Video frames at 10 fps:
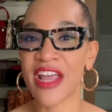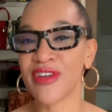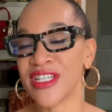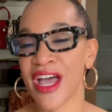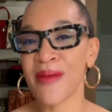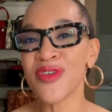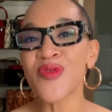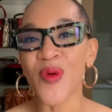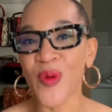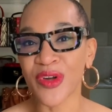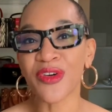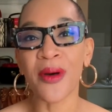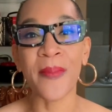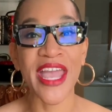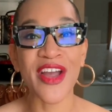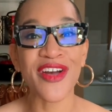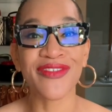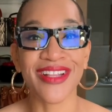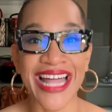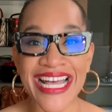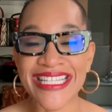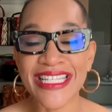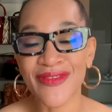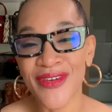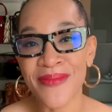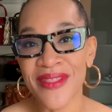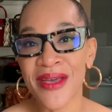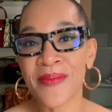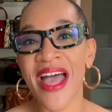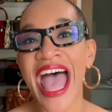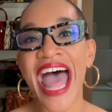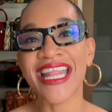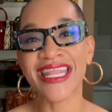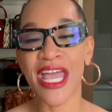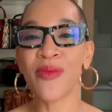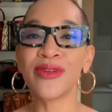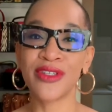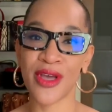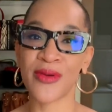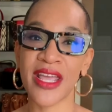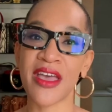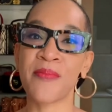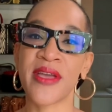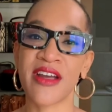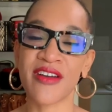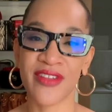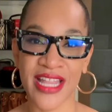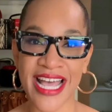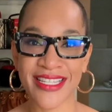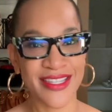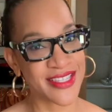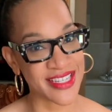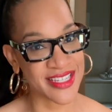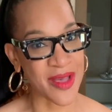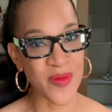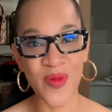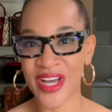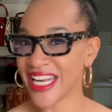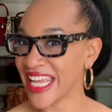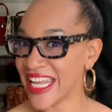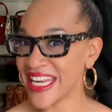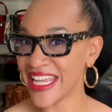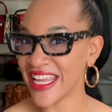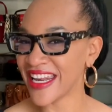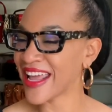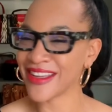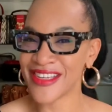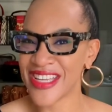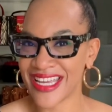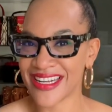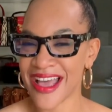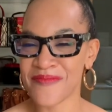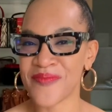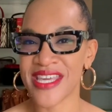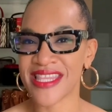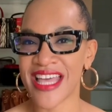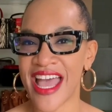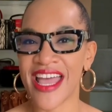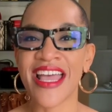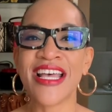Every time you order a pair of glasses from them, they will donate a pair of glasses to someone in need. Now you cannot beat that.